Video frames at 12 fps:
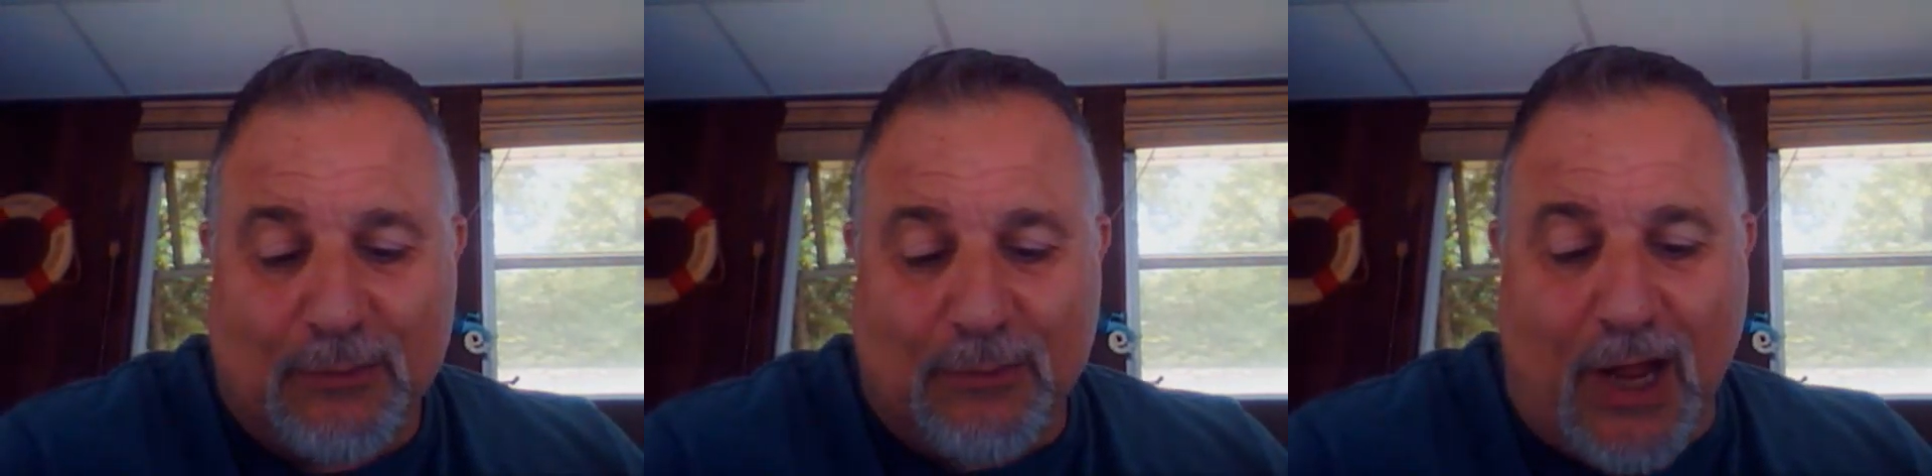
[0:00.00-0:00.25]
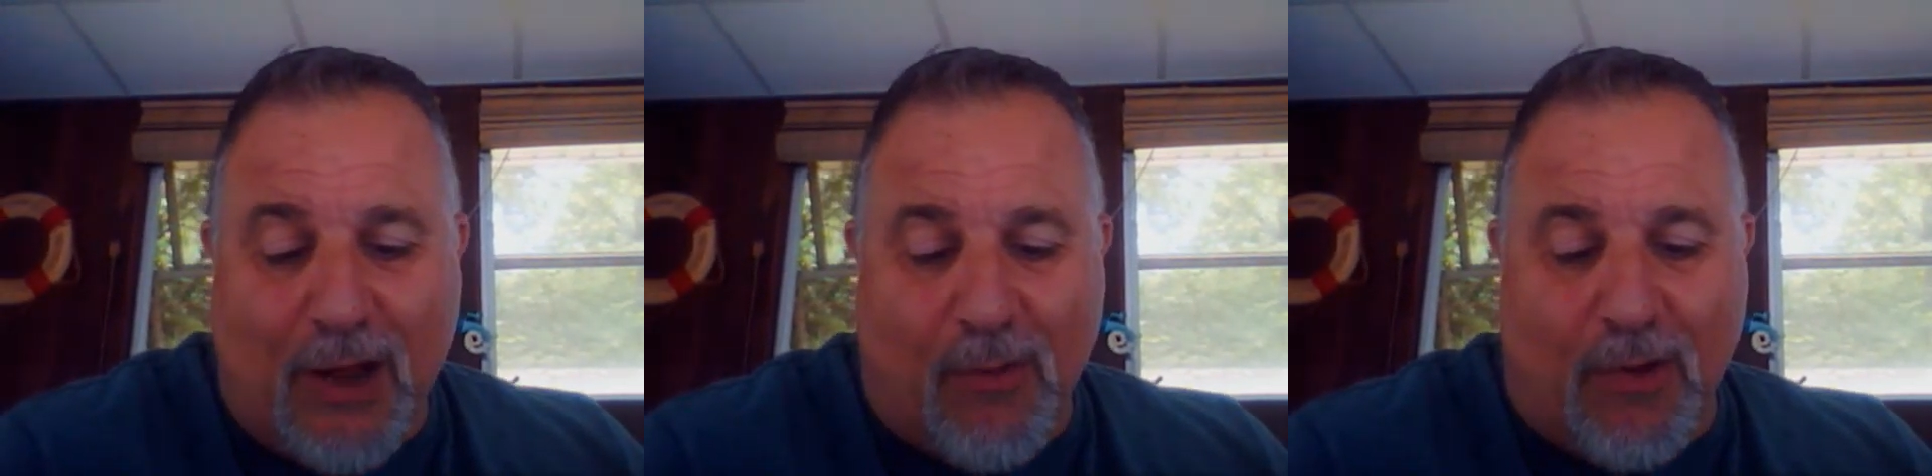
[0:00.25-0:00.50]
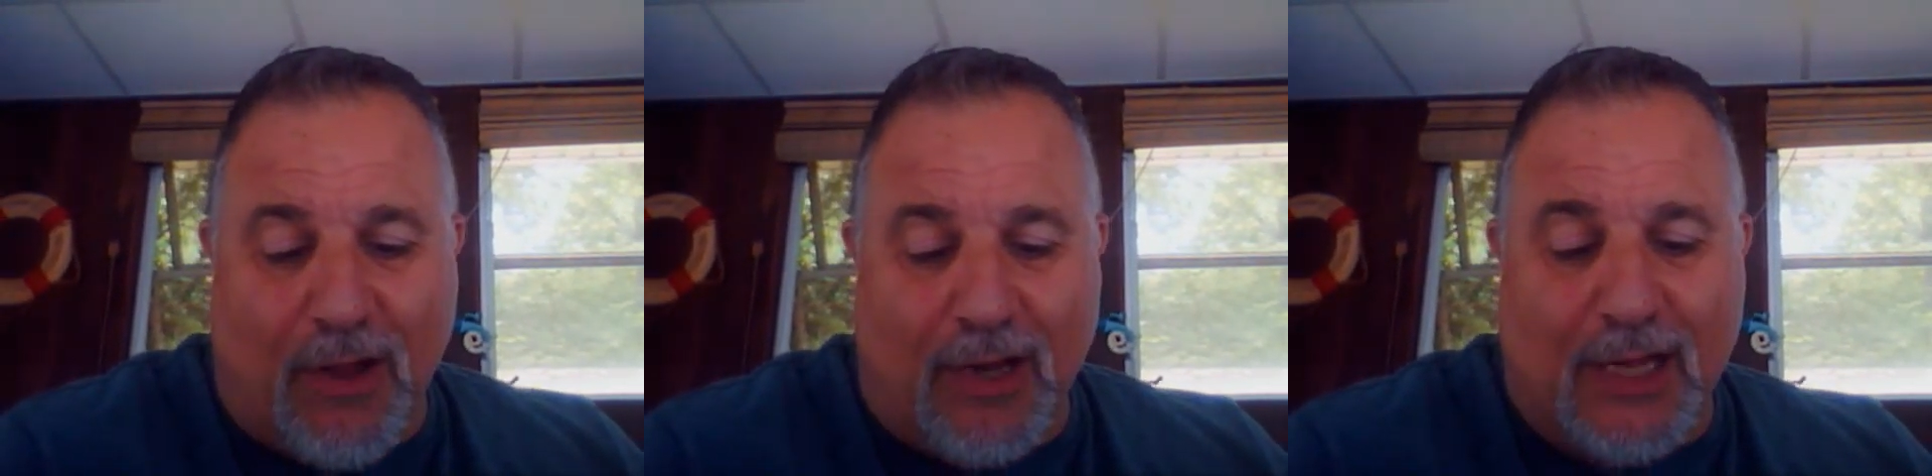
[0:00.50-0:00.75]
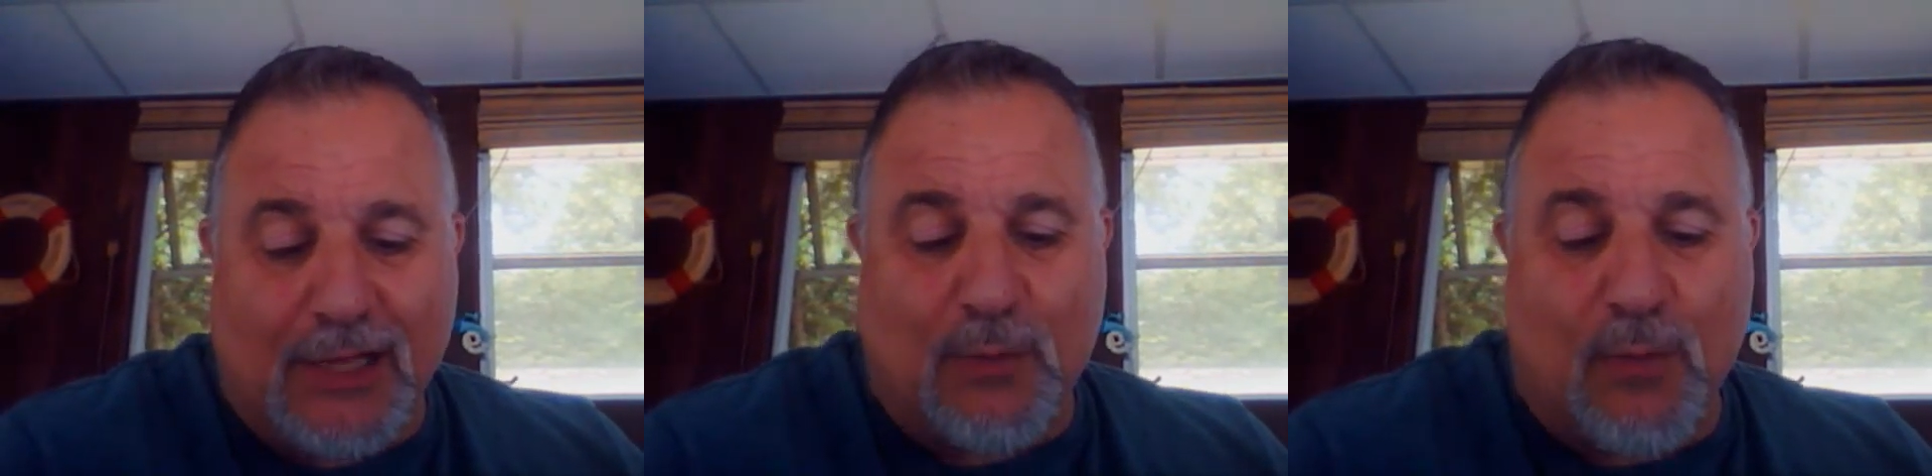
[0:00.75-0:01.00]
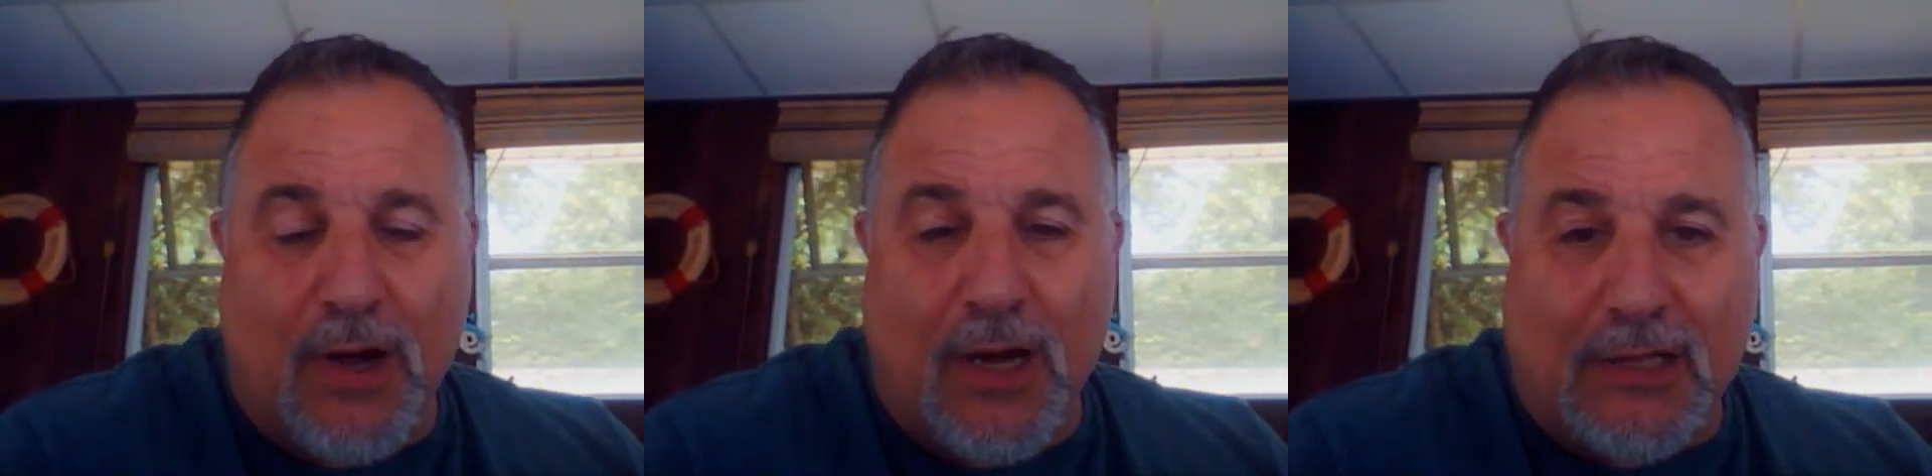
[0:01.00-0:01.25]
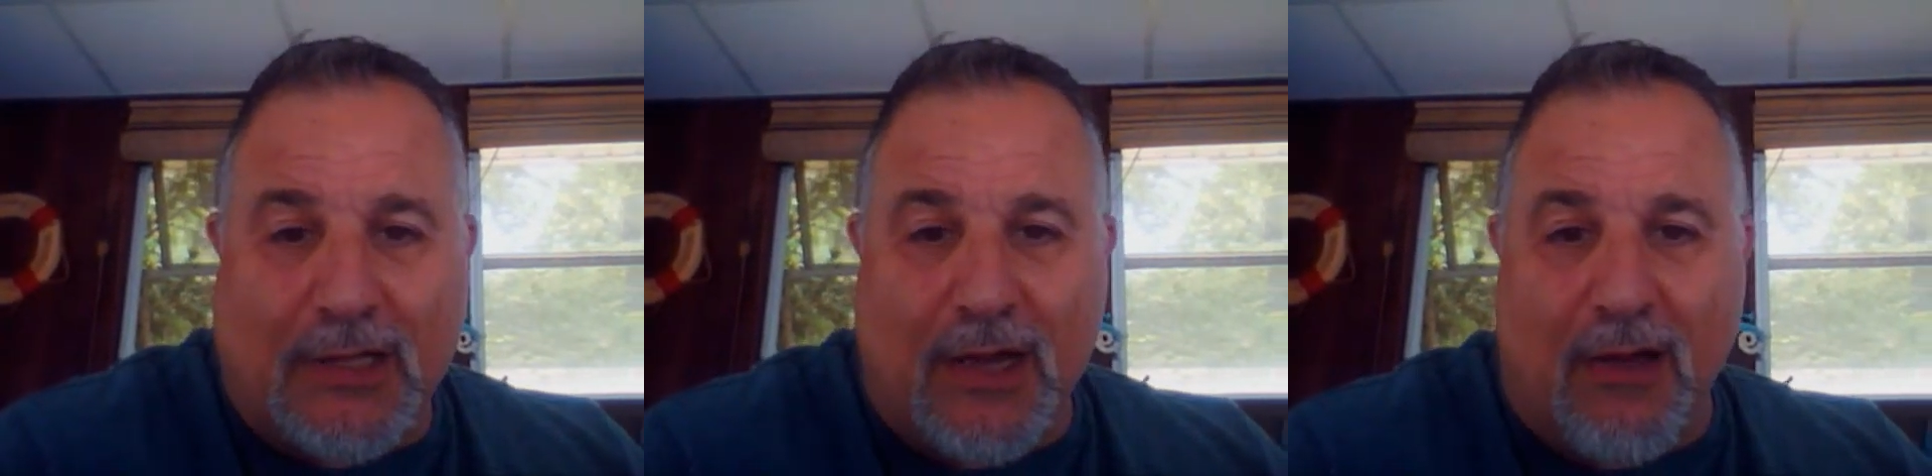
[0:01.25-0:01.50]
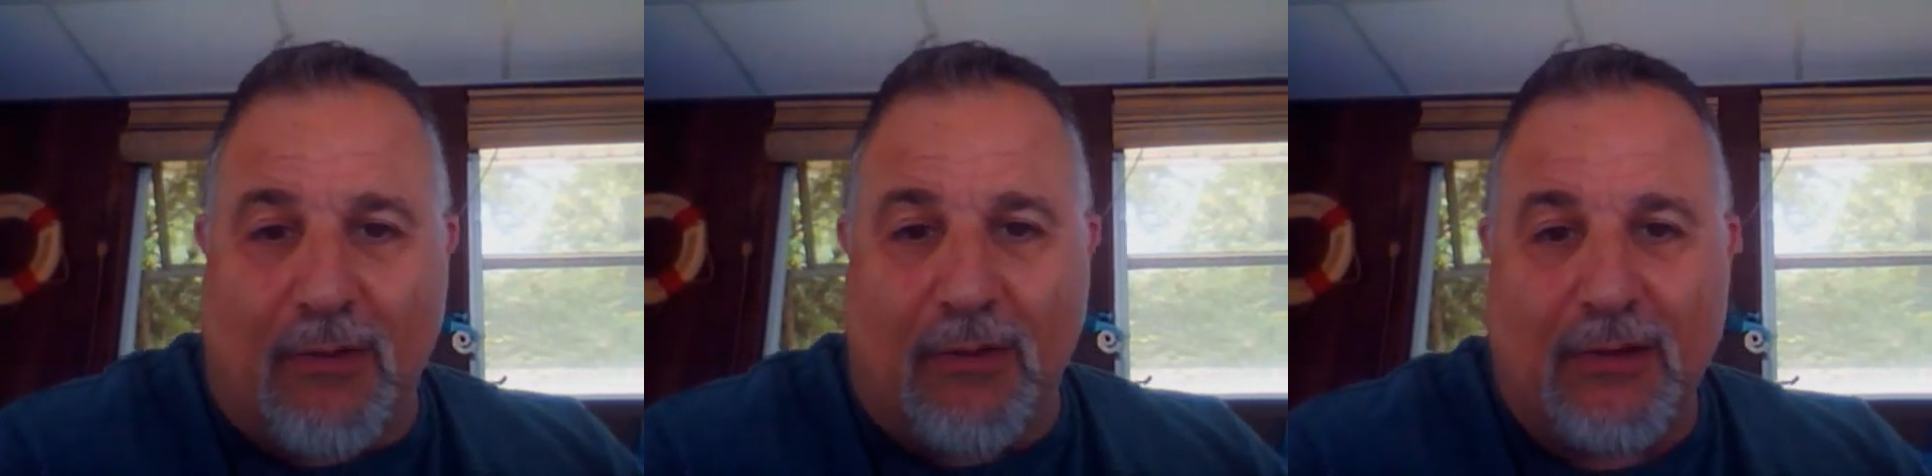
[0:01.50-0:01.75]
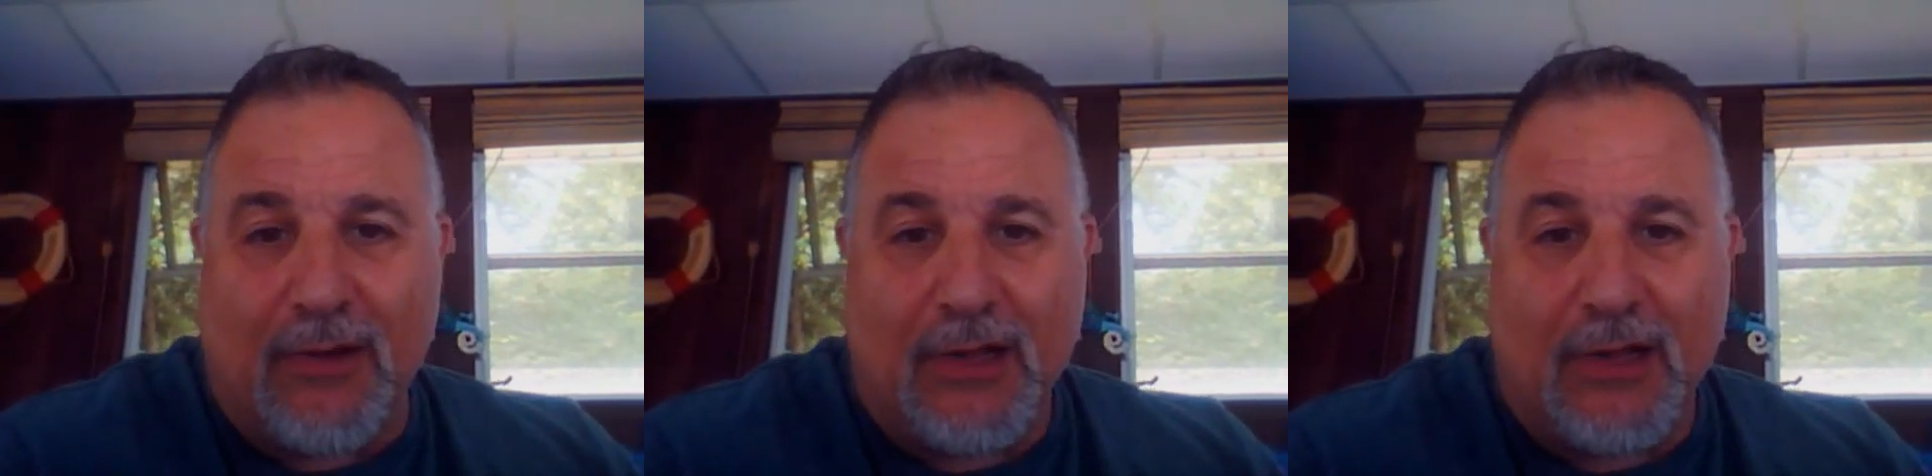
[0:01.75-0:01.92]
Ringwood is 1-2.